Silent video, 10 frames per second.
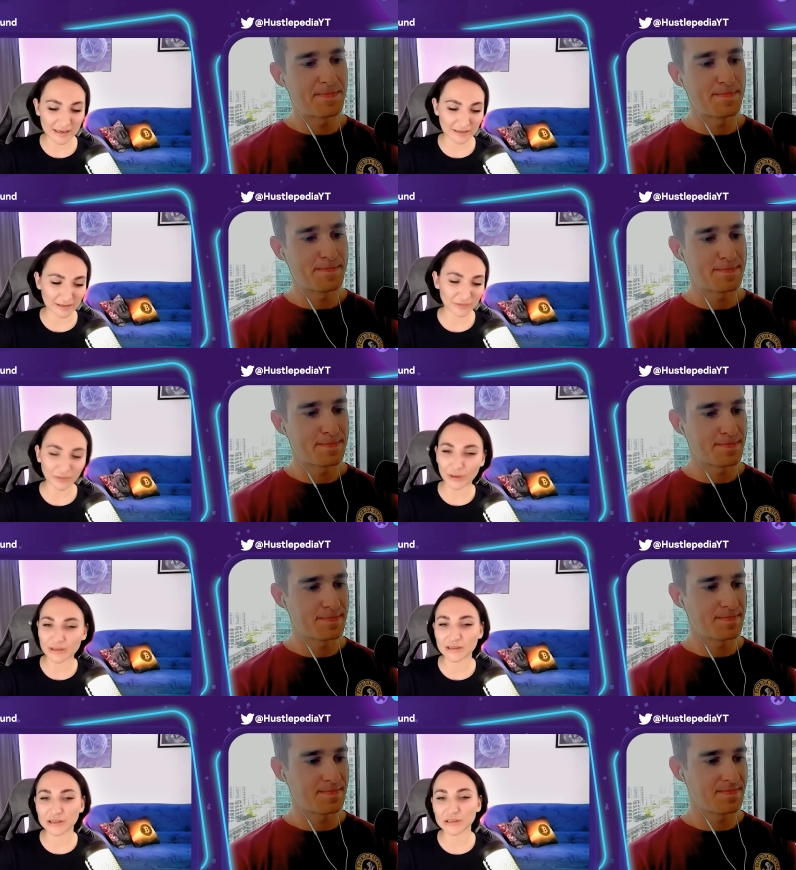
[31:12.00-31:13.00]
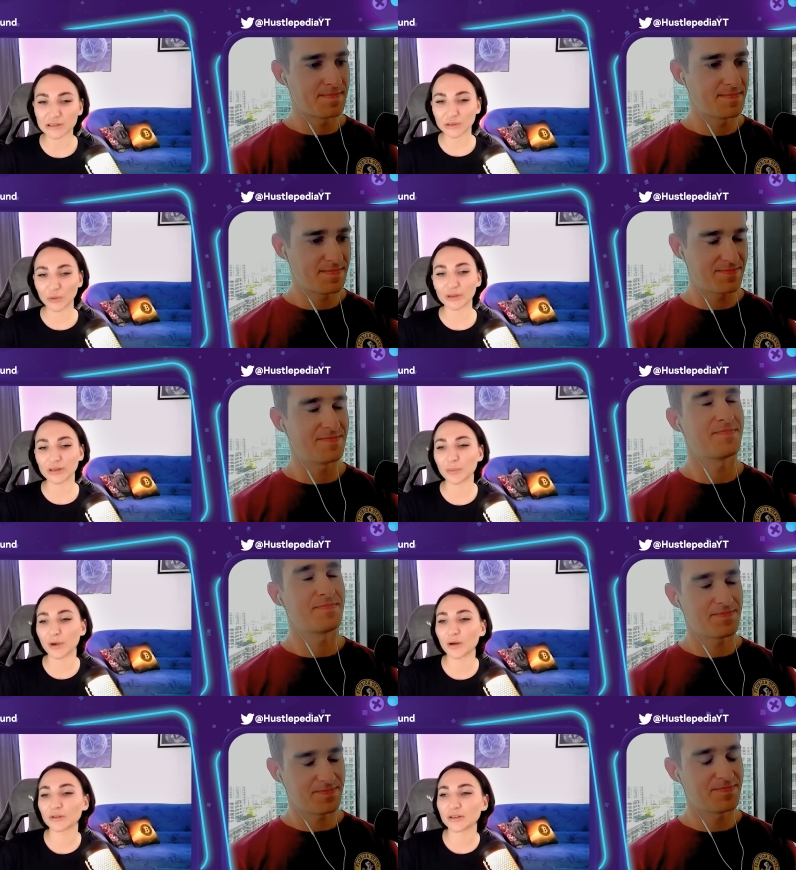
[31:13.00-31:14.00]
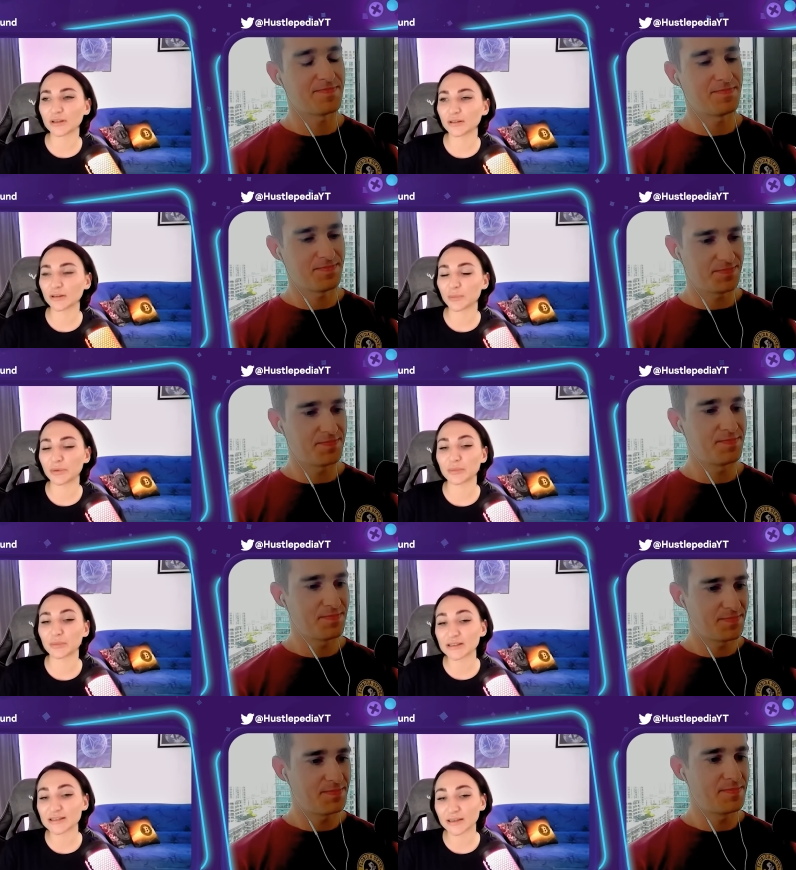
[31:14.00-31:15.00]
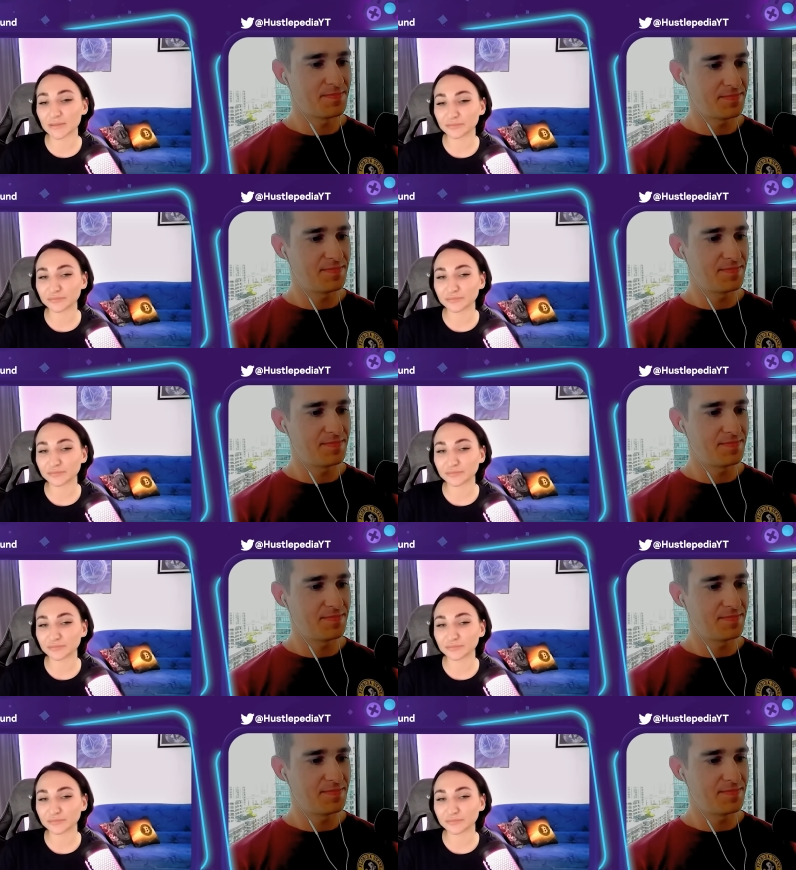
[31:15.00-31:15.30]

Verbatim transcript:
Speaker 1: and influencers talking about interoperability.